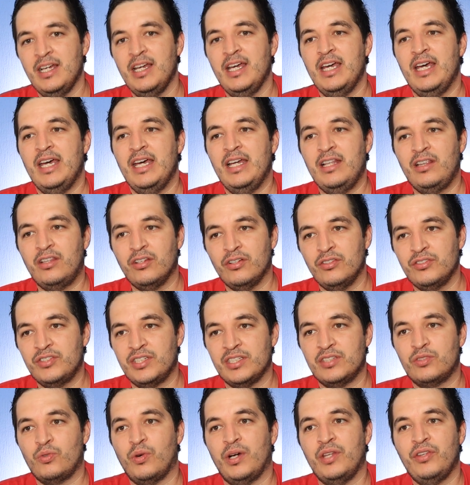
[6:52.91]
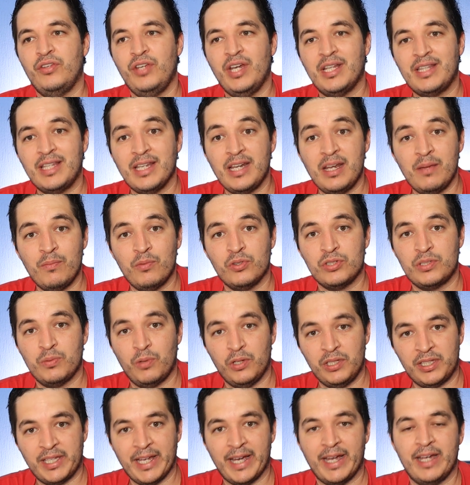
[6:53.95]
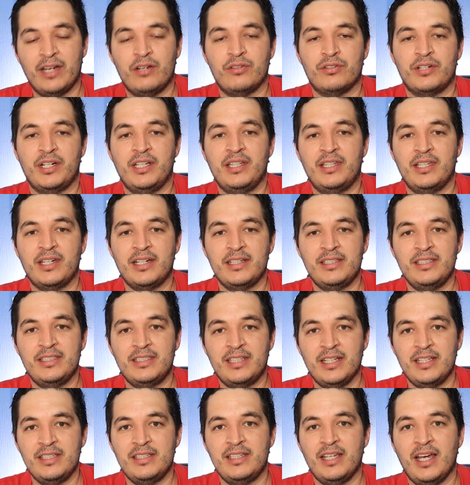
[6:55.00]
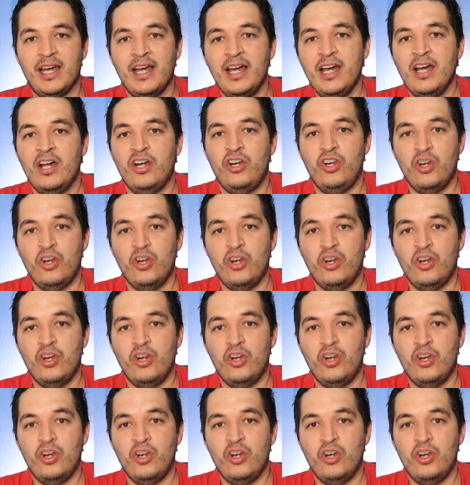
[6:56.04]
So, once we have voltage, current, and resistance,